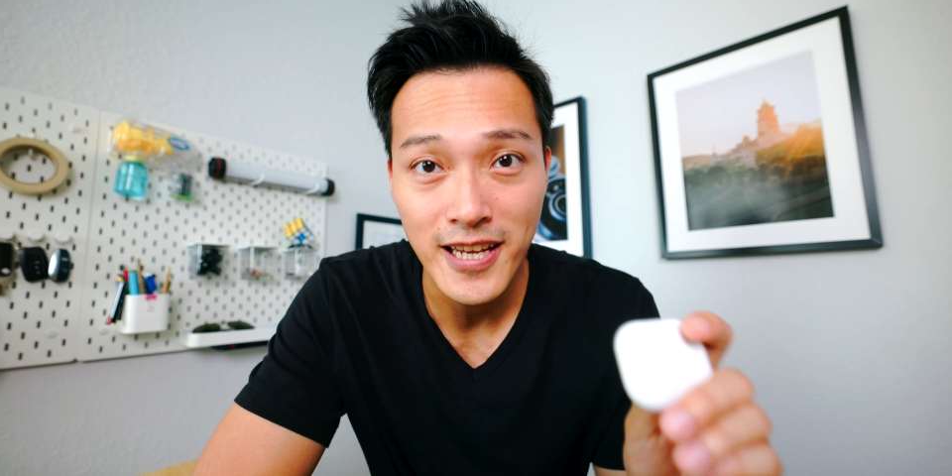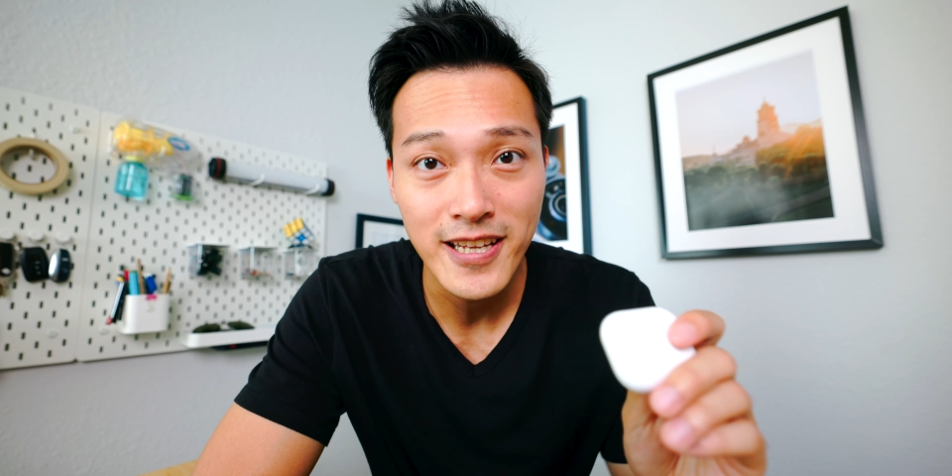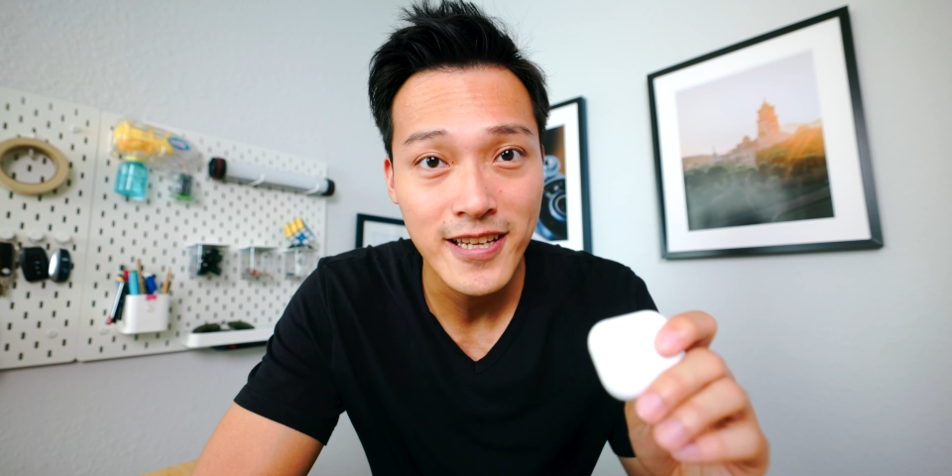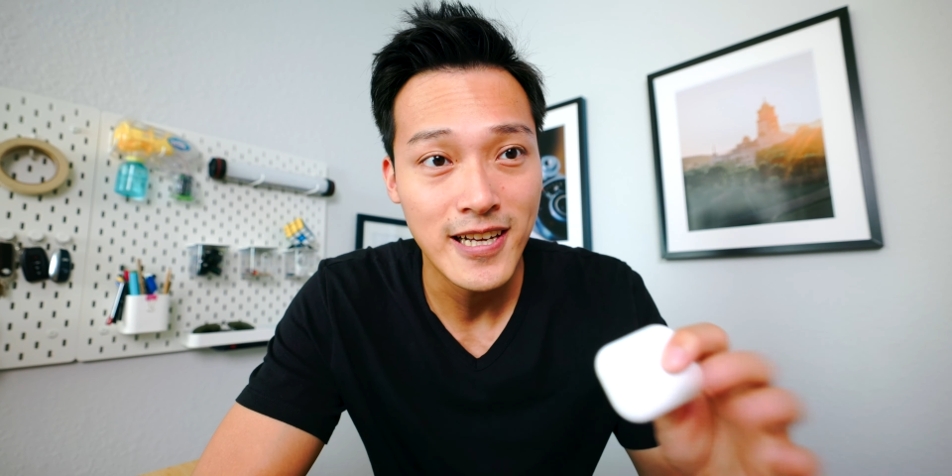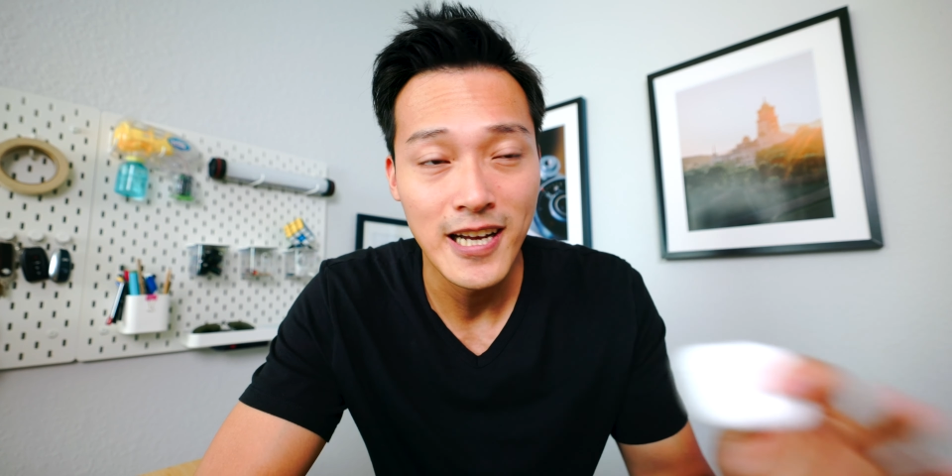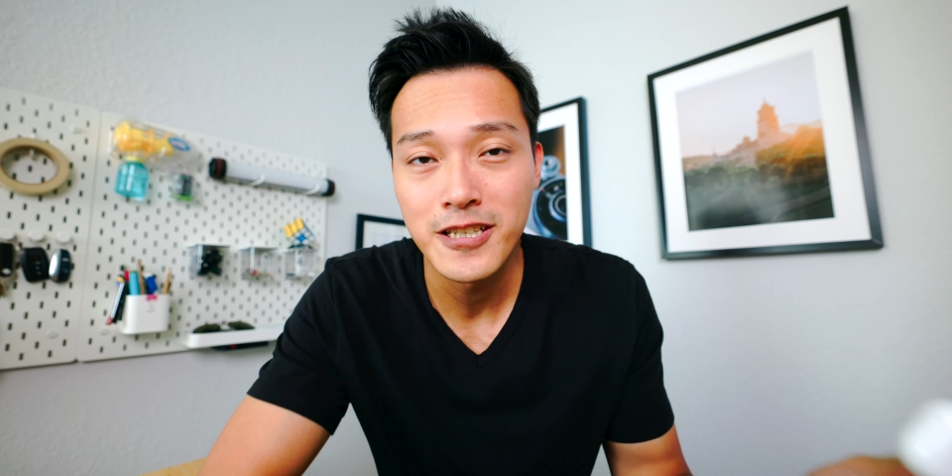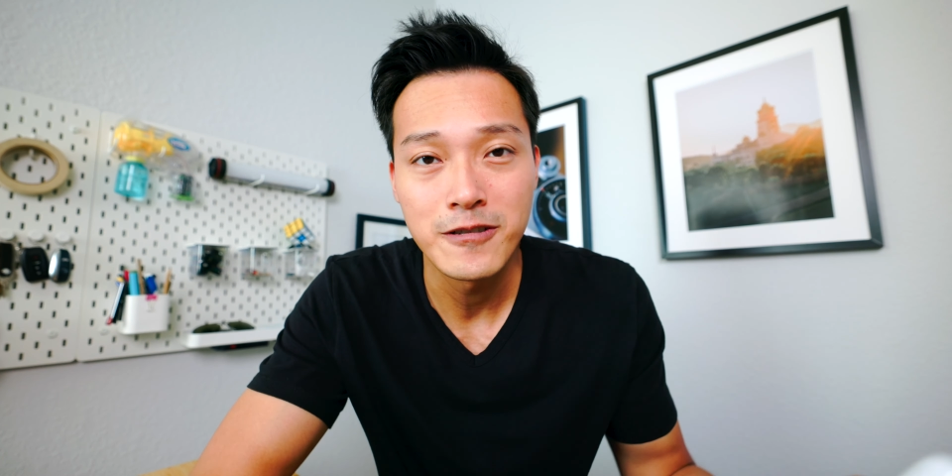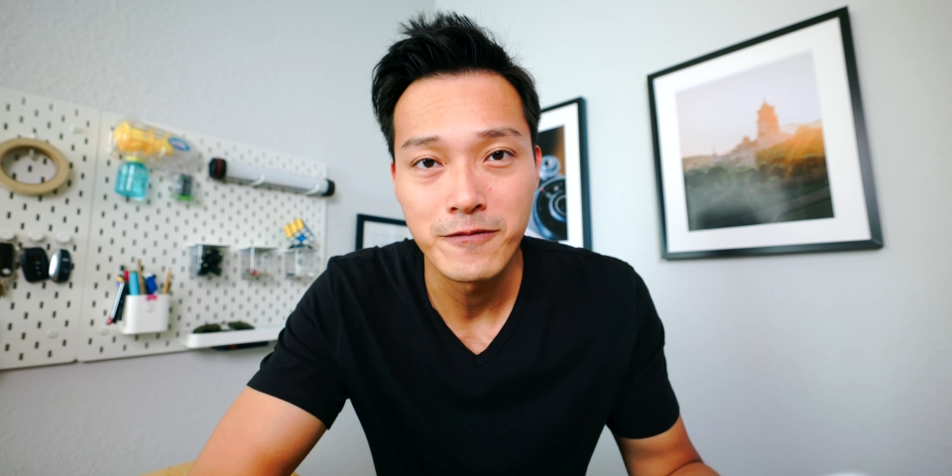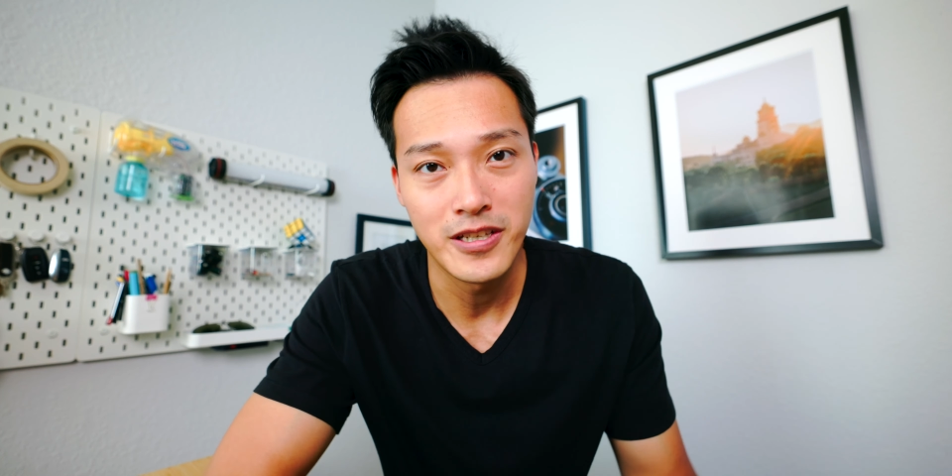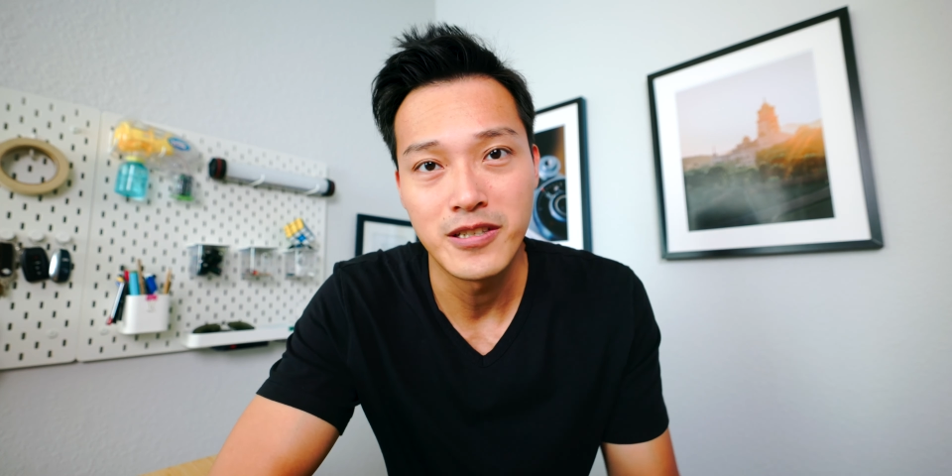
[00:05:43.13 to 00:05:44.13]
any kind
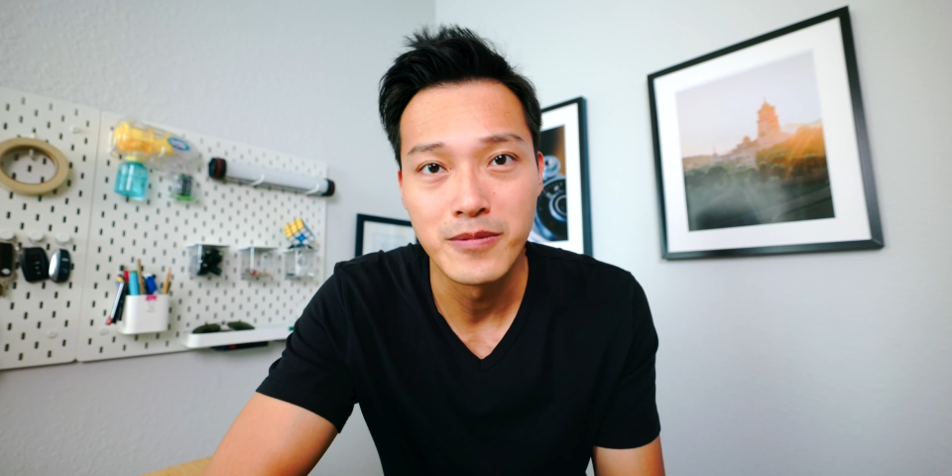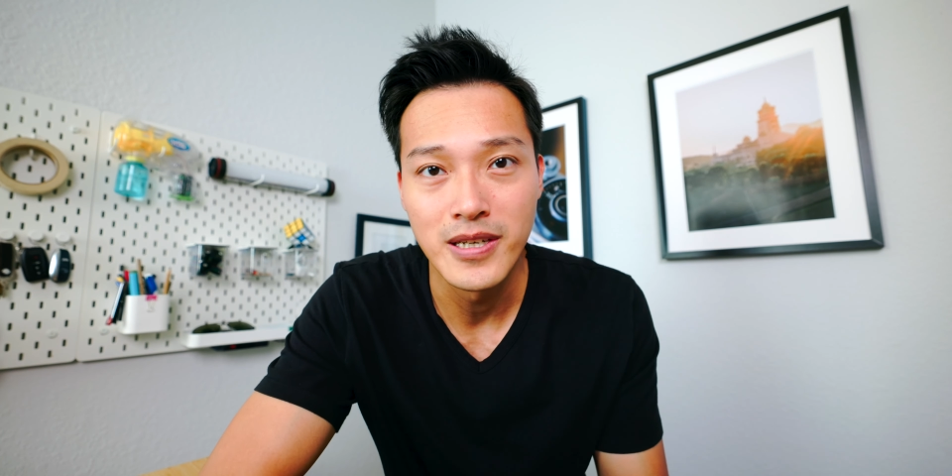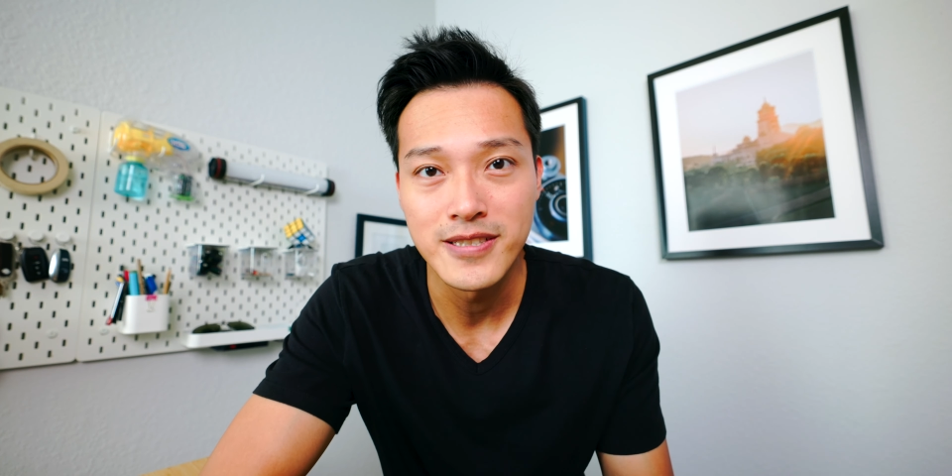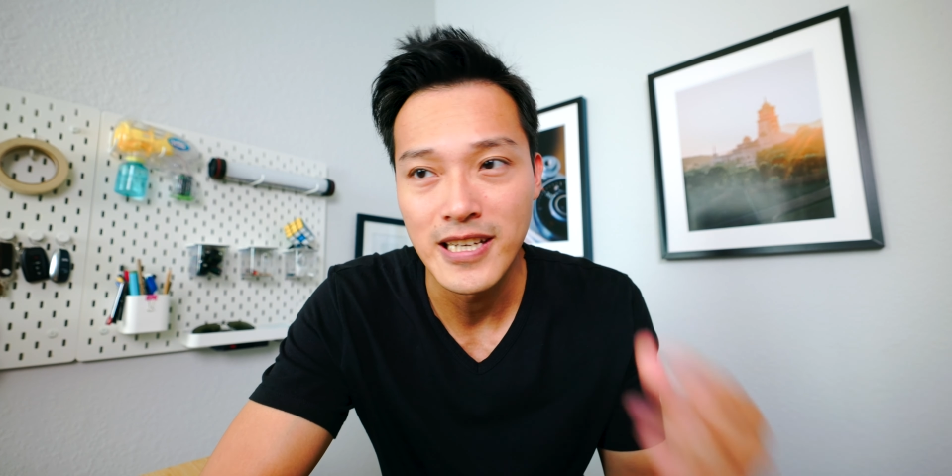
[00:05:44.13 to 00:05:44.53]
of earbuds,